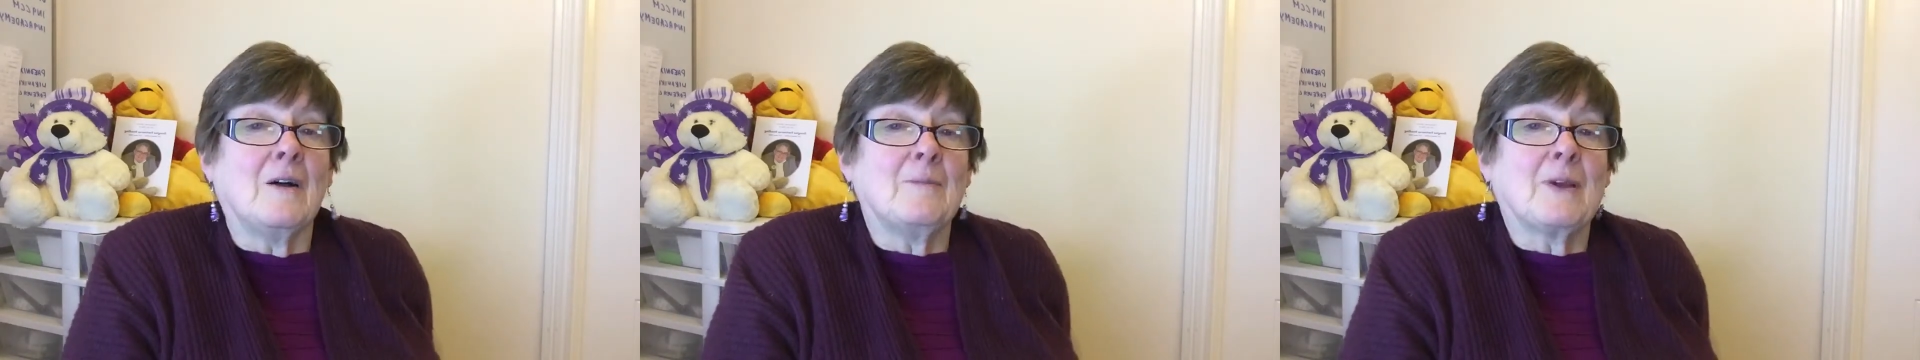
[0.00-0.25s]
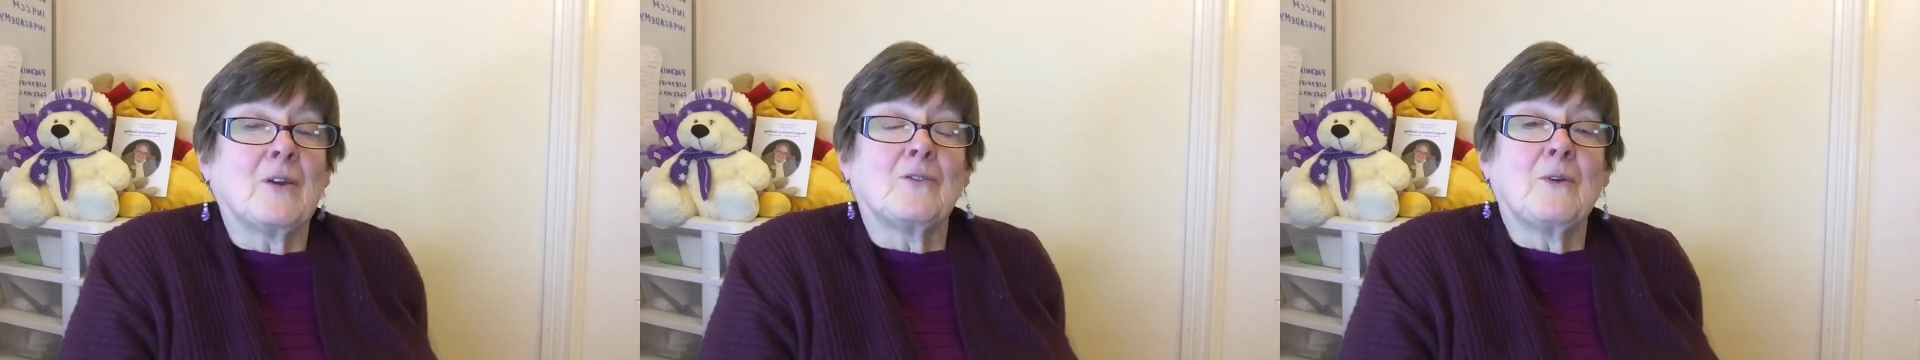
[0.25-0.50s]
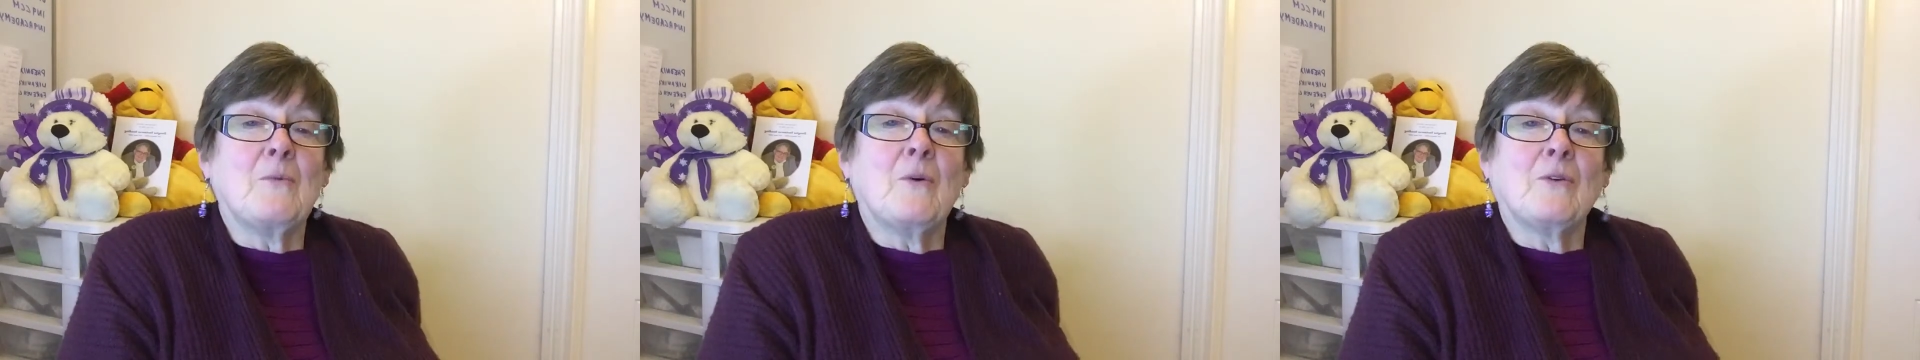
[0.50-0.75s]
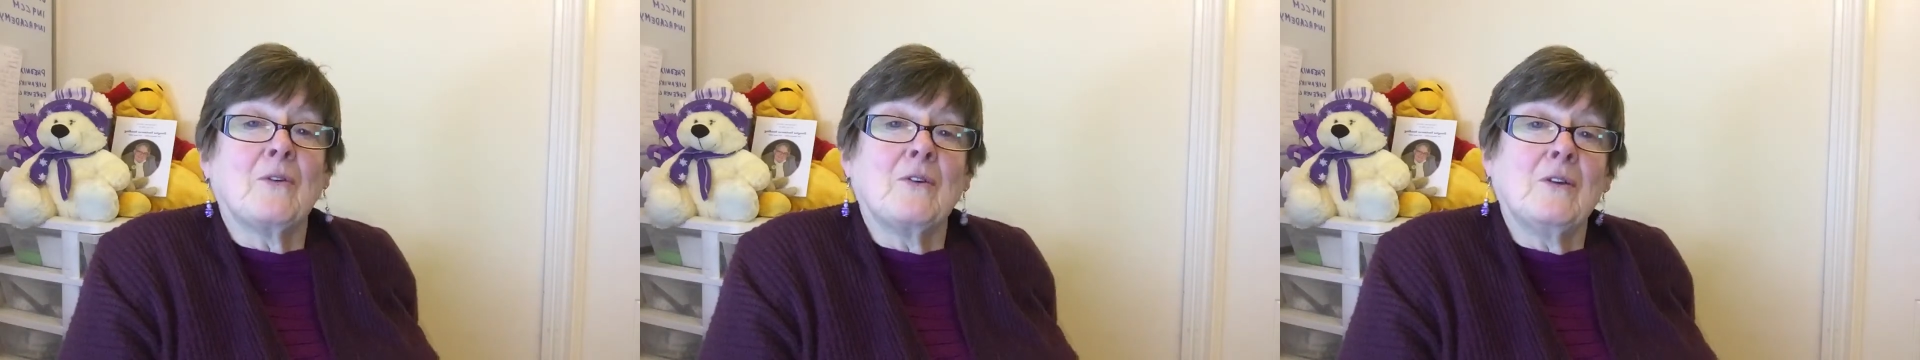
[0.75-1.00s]
because we
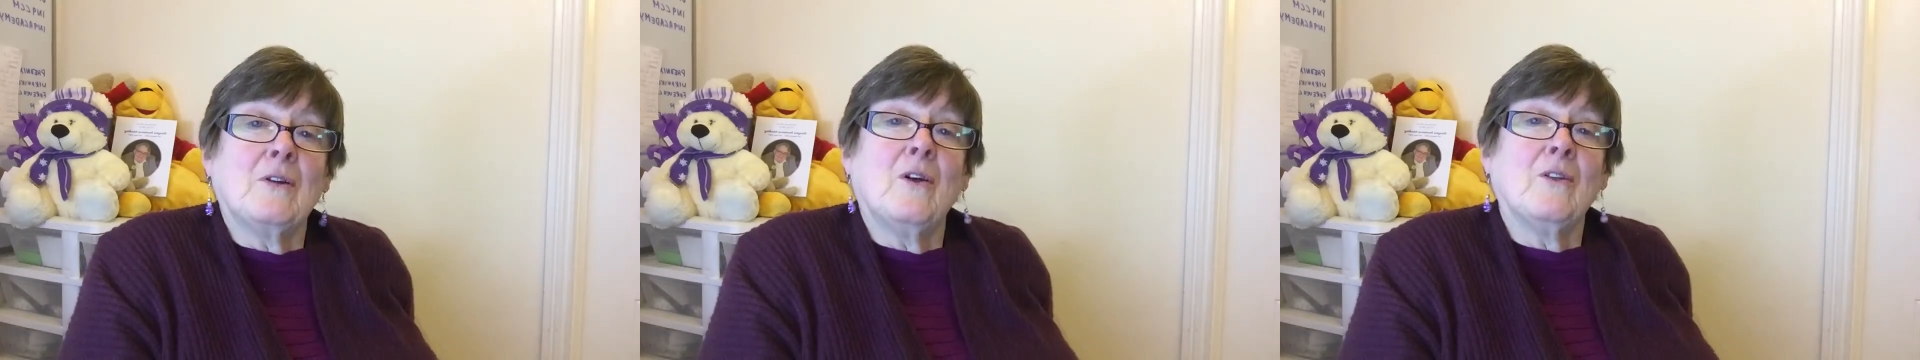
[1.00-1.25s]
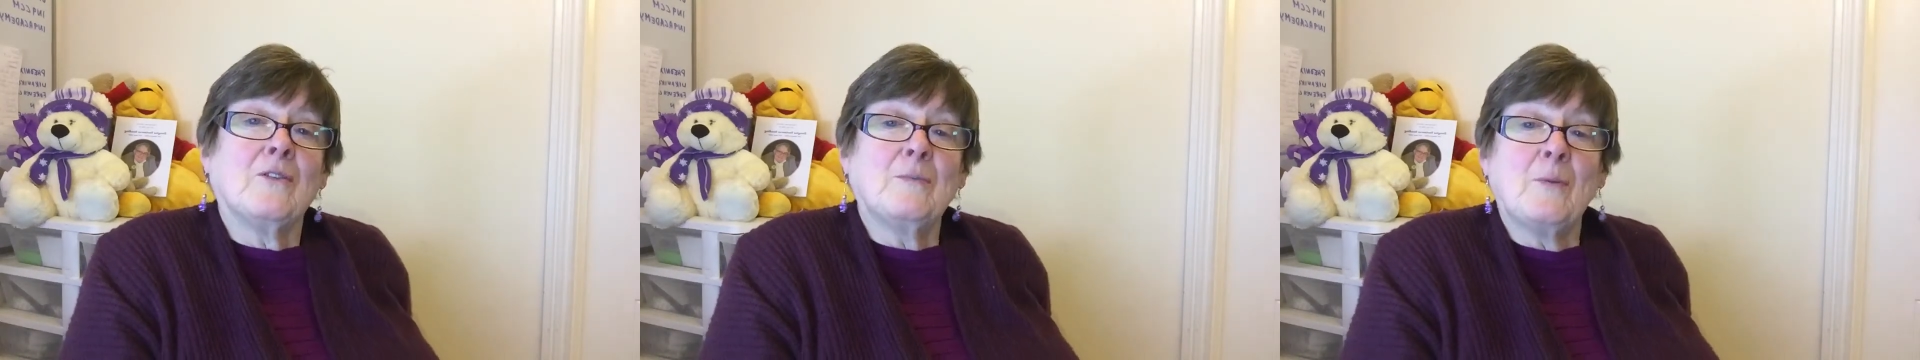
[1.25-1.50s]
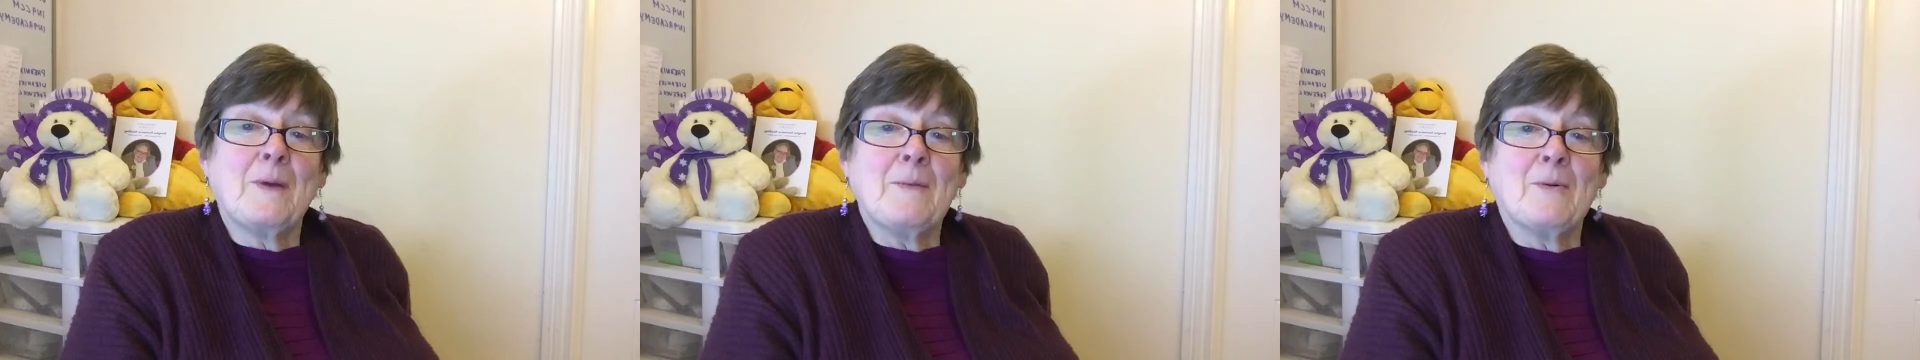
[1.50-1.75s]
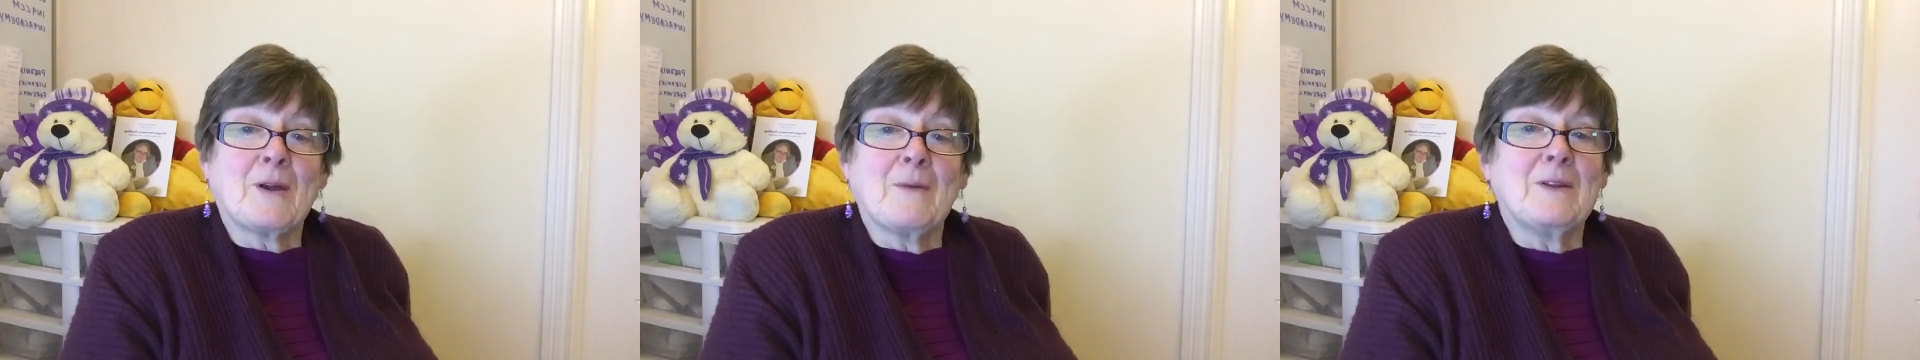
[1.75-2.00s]
want lots more
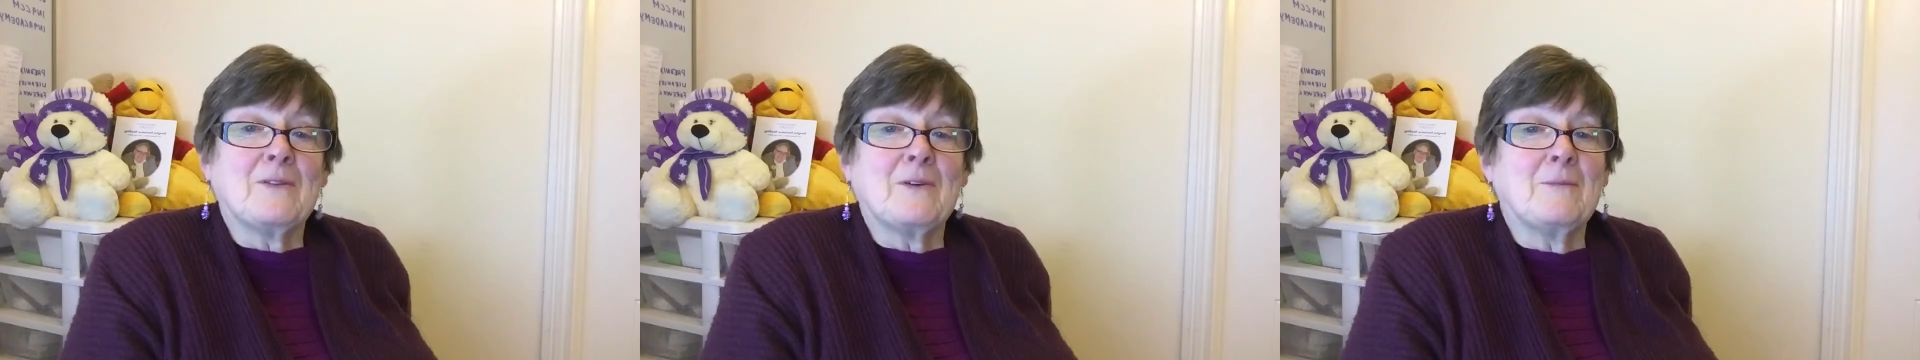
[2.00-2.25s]
people coming to